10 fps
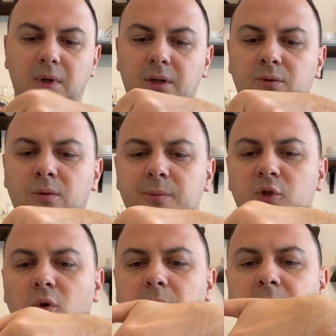don't
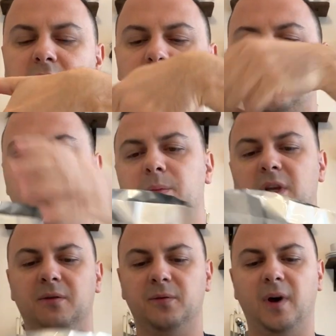absorb much from
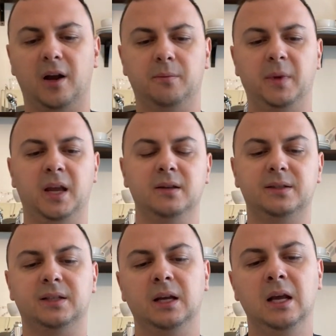the
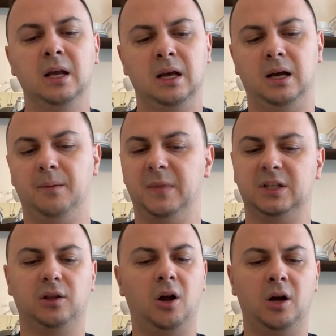environment.
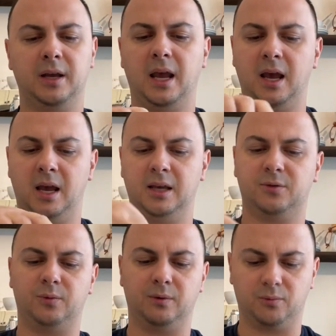As long as
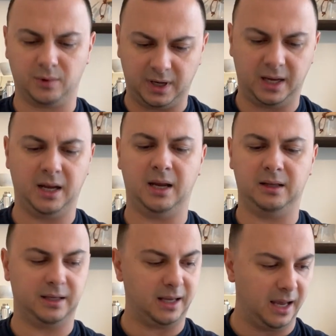we
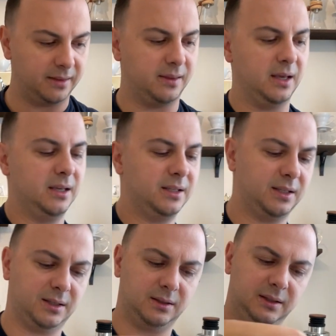really get
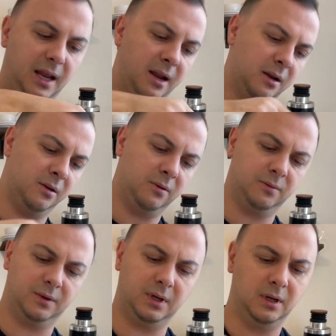this
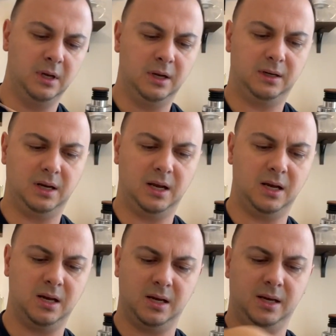down
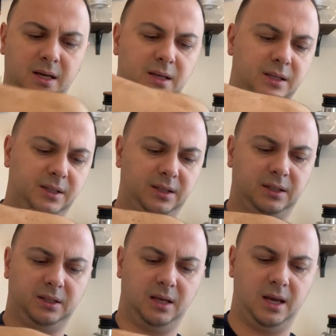
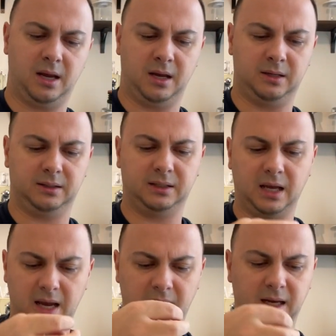nice and
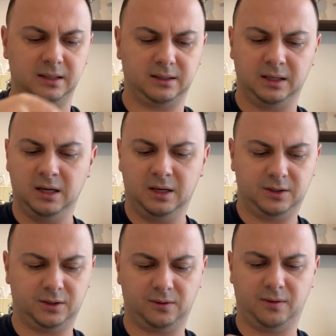tight
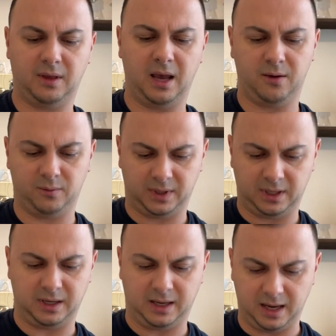so that we
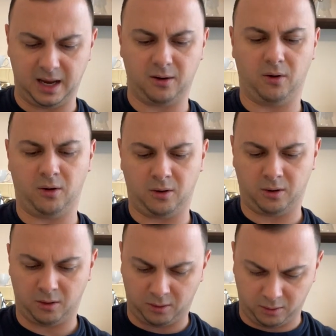can get
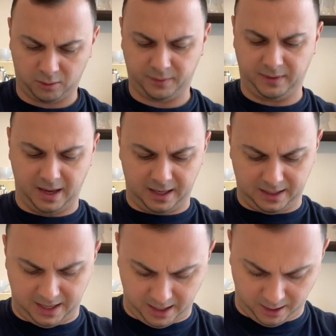all that
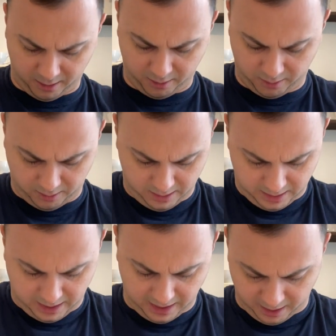air
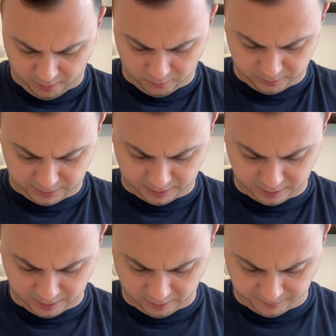out
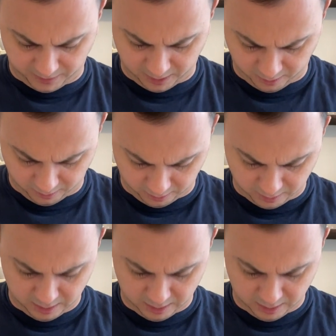of here